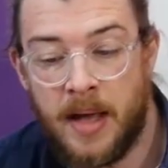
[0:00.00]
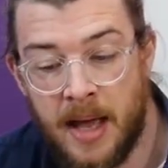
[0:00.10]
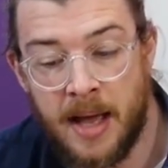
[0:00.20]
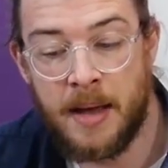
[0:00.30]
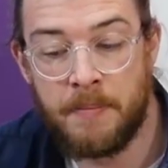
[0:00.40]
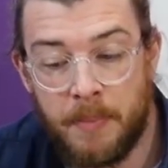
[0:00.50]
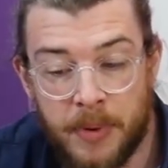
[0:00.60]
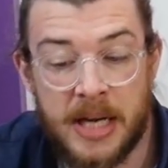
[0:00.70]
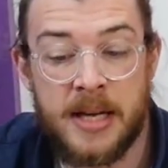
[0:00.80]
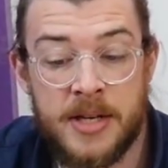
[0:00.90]

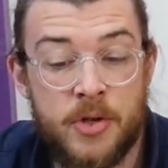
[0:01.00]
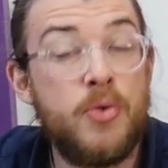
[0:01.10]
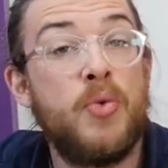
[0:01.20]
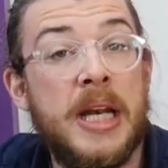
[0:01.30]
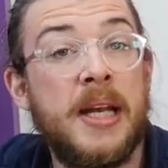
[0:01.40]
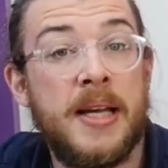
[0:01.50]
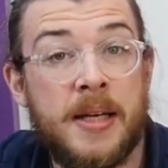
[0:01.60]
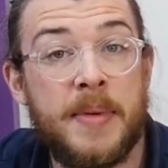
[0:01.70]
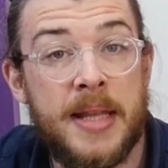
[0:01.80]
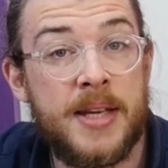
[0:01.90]
But I do really
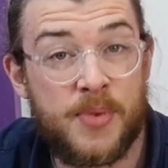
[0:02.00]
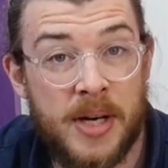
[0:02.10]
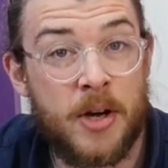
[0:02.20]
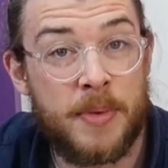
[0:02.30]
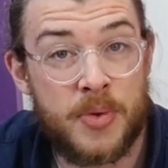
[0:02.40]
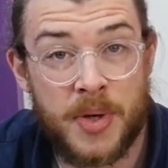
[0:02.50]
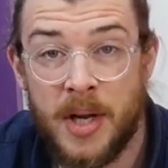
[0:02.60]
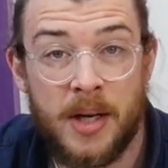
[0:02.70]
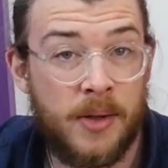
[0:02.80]
like him. I think he's really coming to his own.